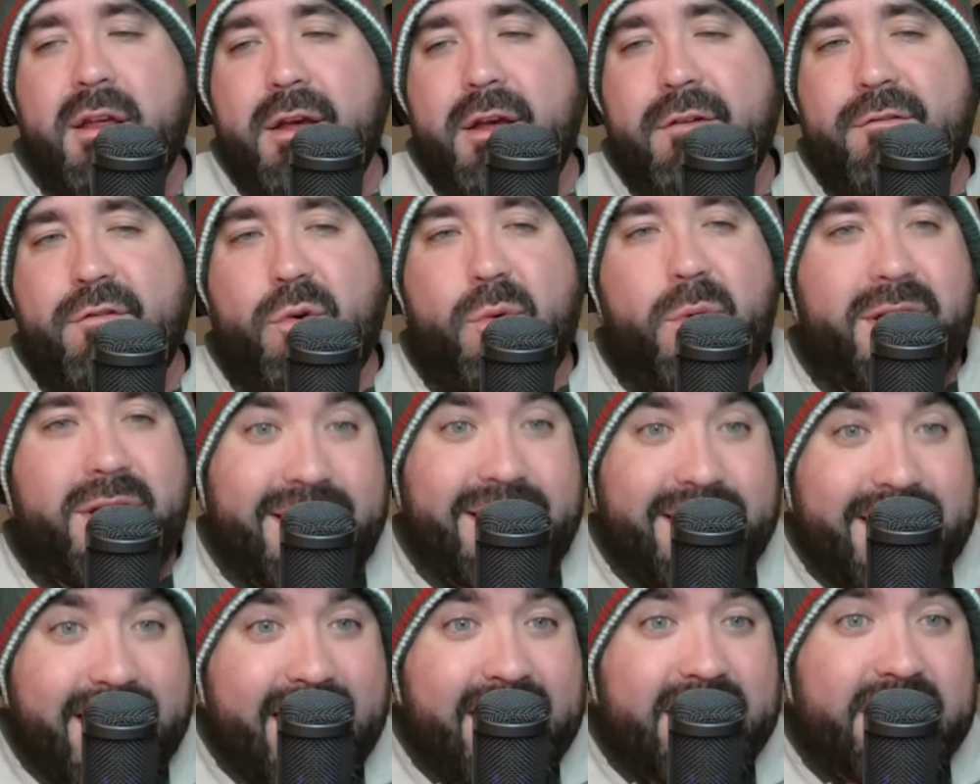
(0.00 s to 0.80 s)
for what
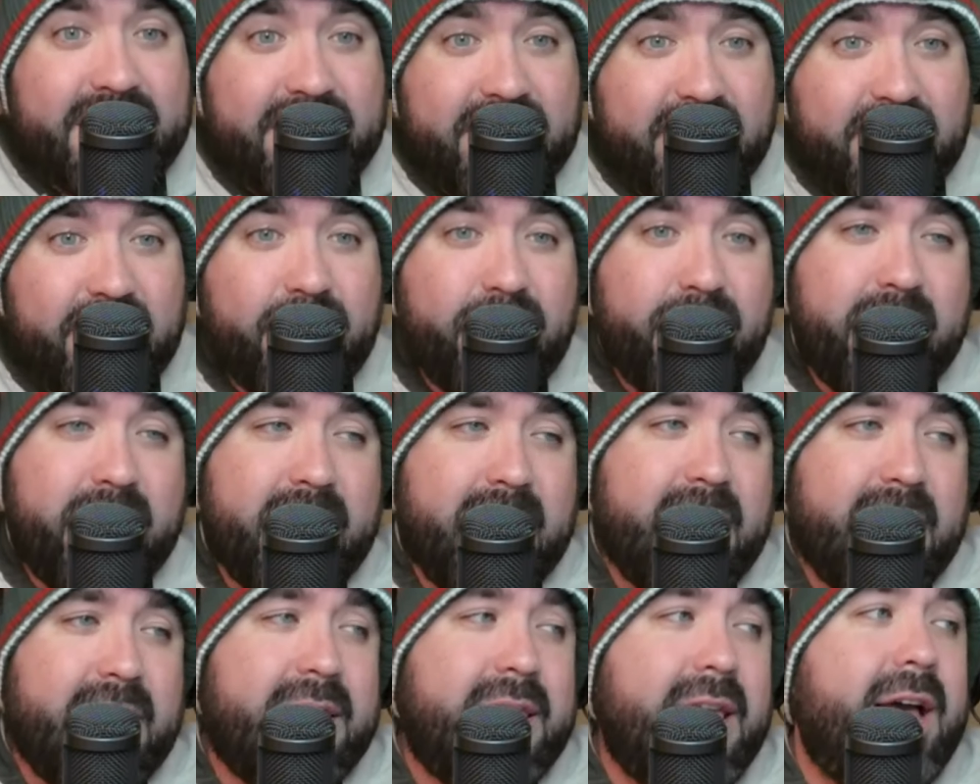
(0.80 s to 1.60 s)
led to
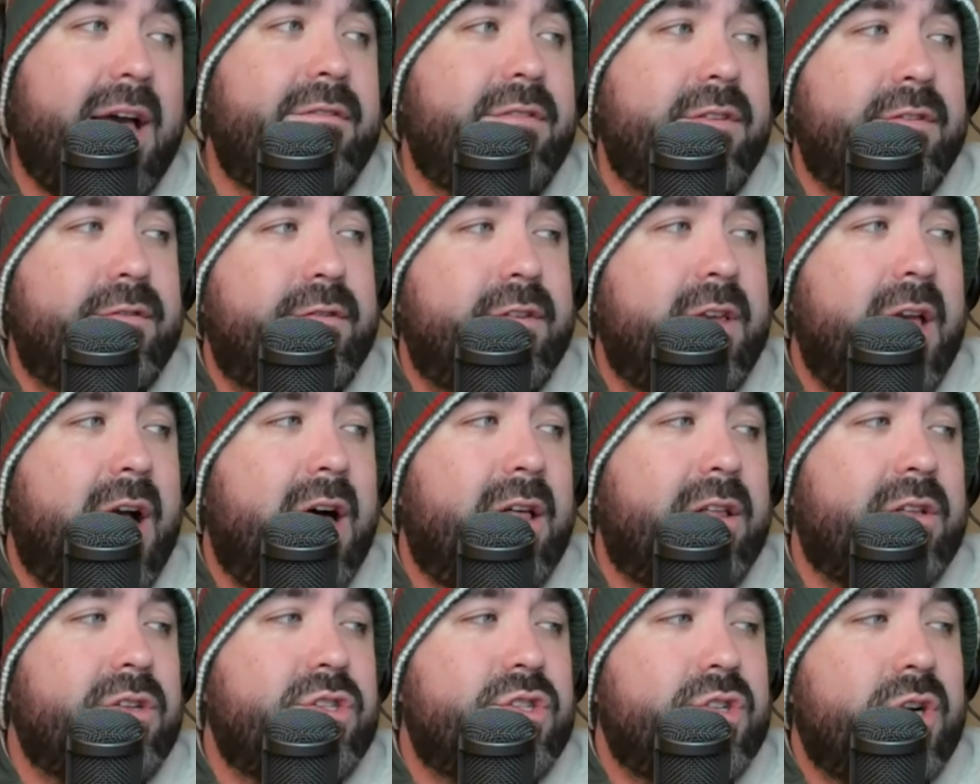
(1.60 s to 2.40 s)
the Kevin
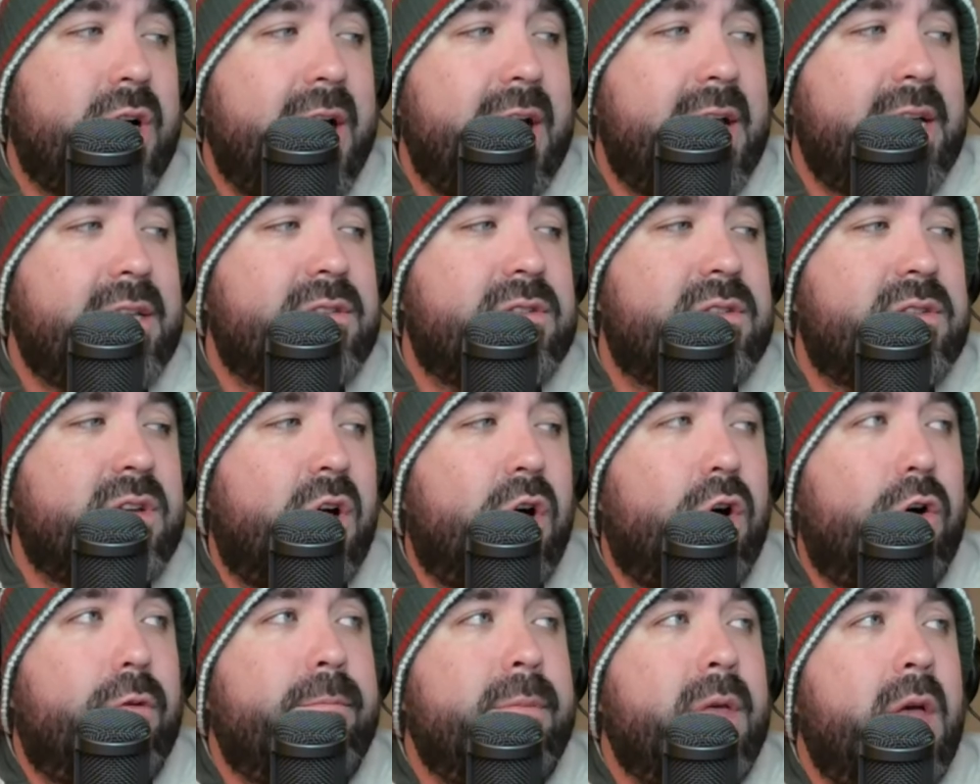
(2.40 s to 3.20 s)
Fiala trade.
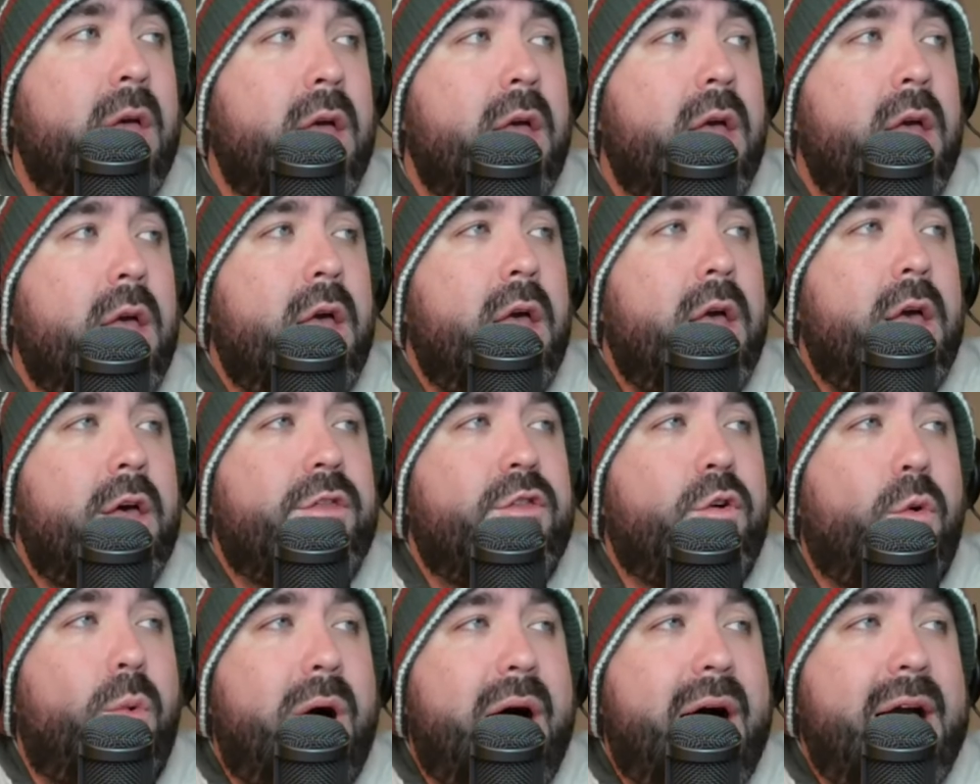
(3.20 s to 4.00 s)
So
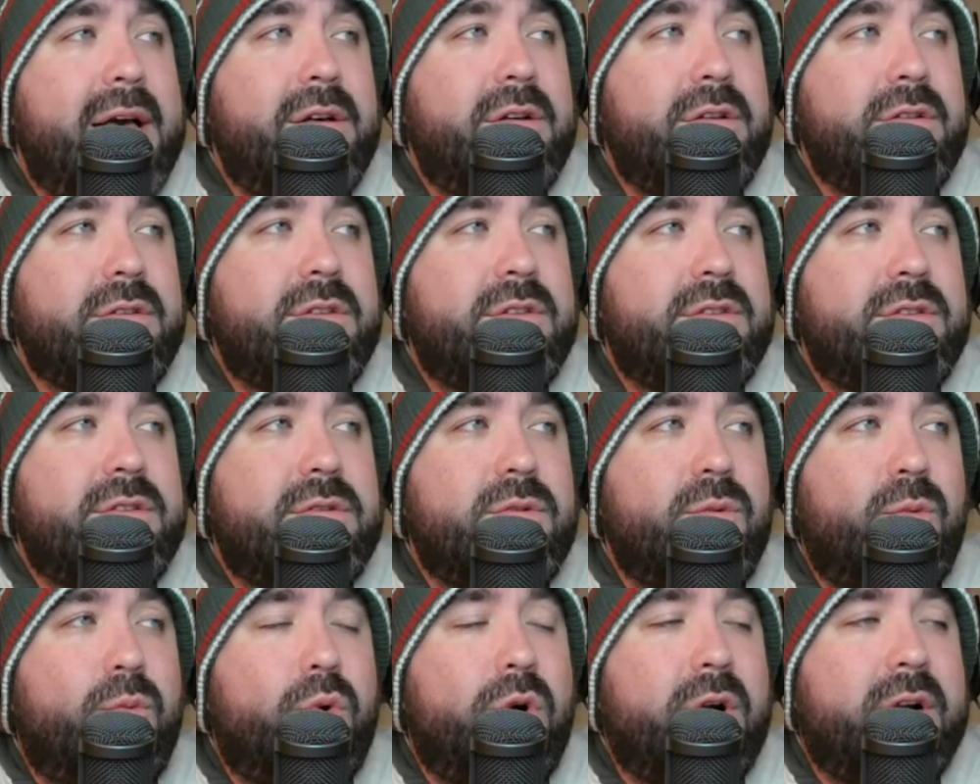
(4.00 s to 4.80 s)
the Wilds
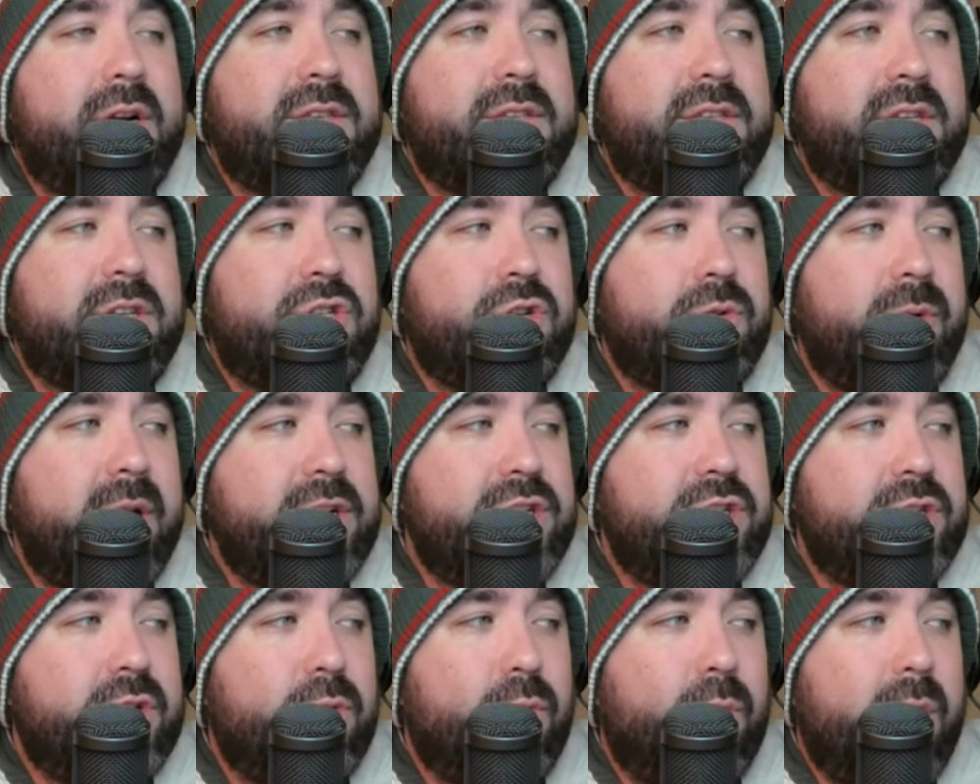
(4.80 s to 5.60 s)
were in a
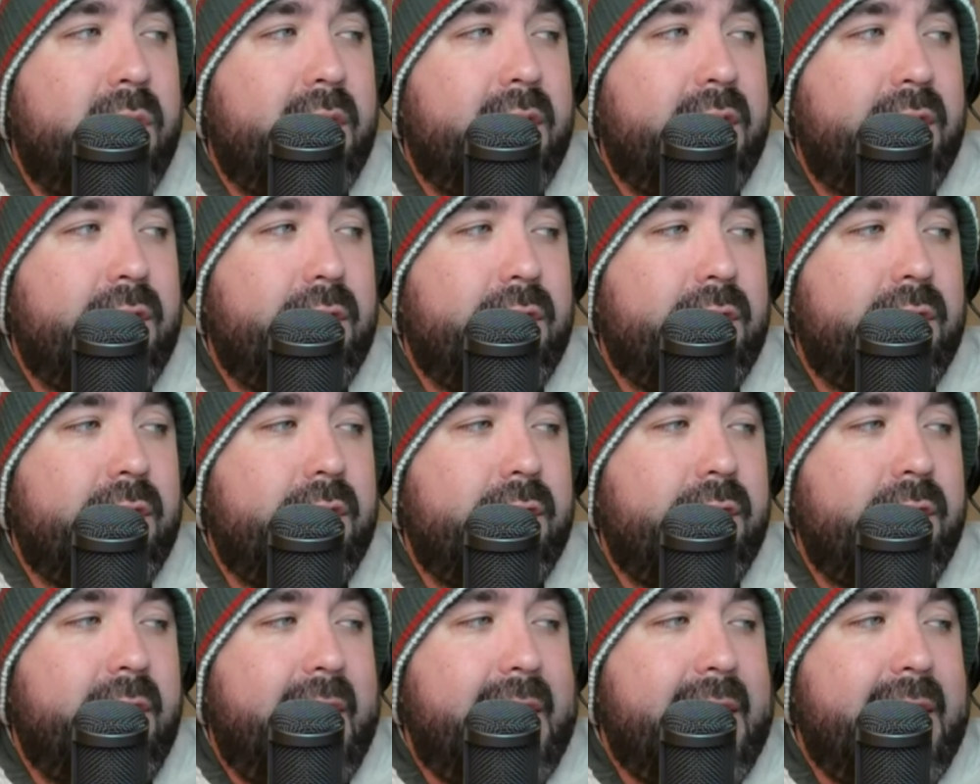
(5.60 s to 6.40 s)
situation where
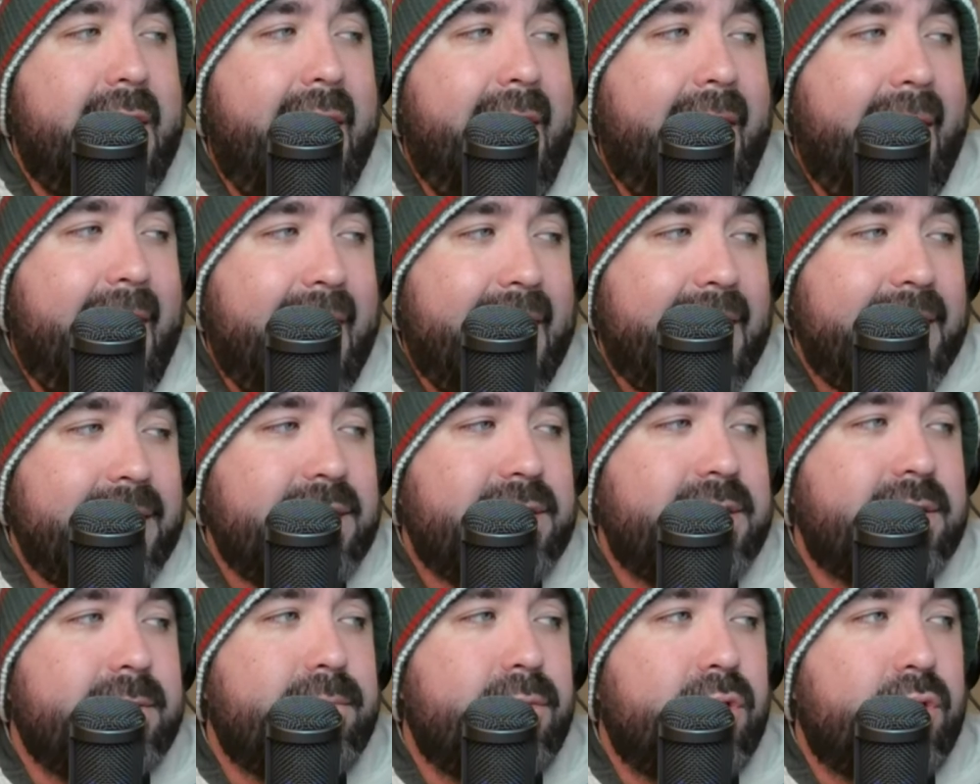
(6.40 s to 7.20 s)
they
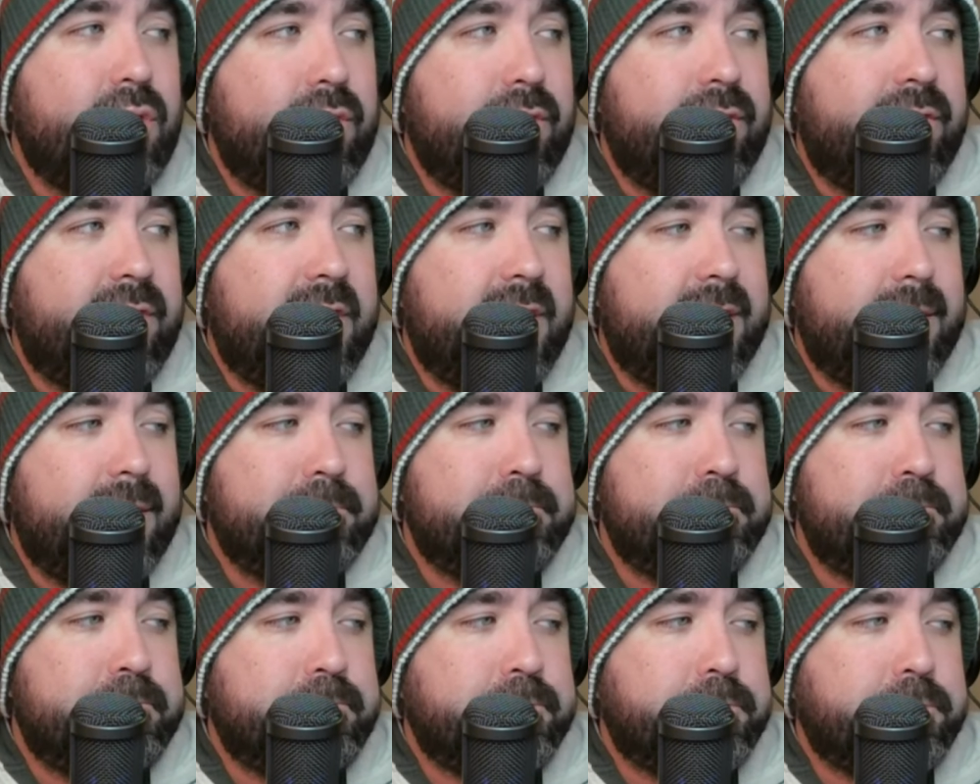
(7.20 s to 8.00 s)
had to move
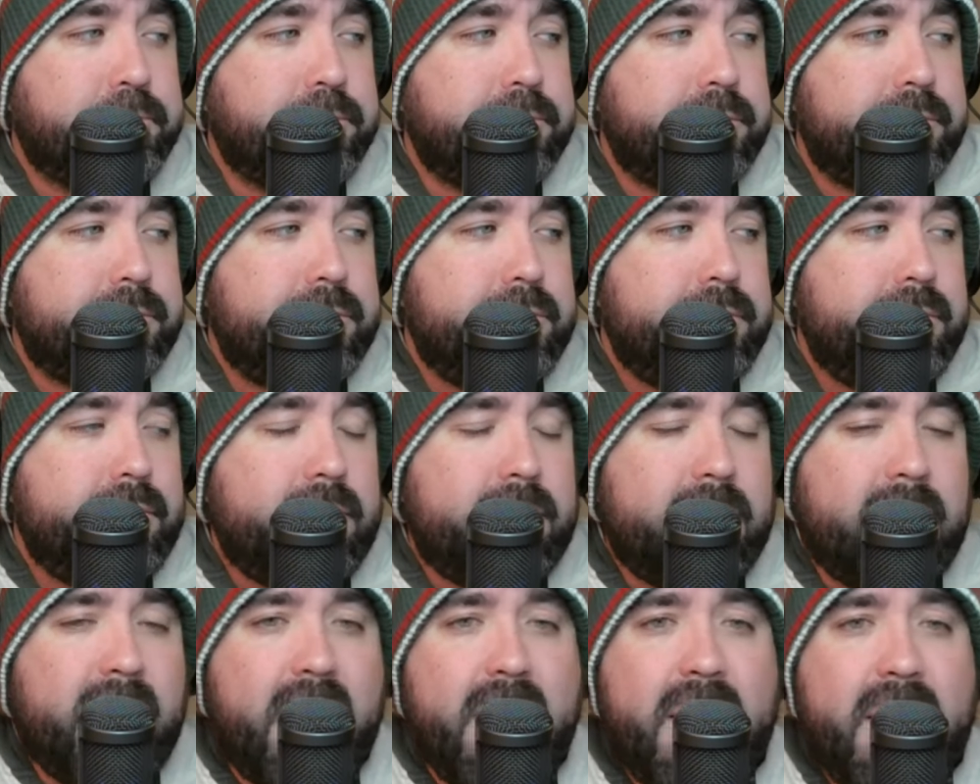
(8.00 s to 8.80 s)
him
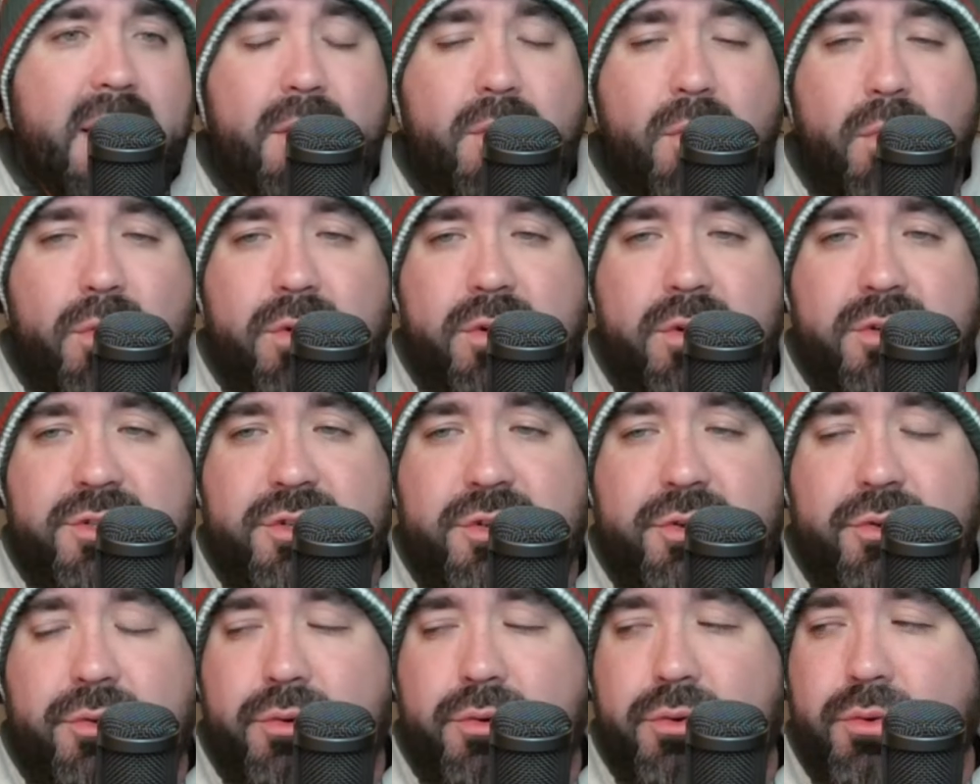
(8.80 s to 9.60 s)
in order
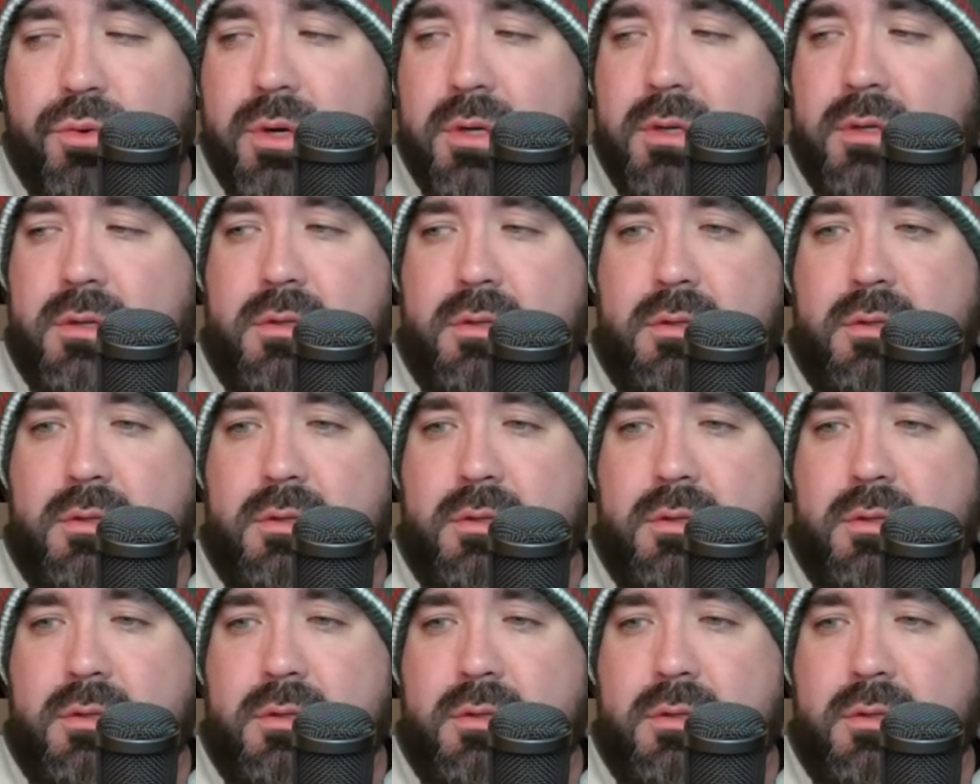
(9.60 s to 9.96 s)
to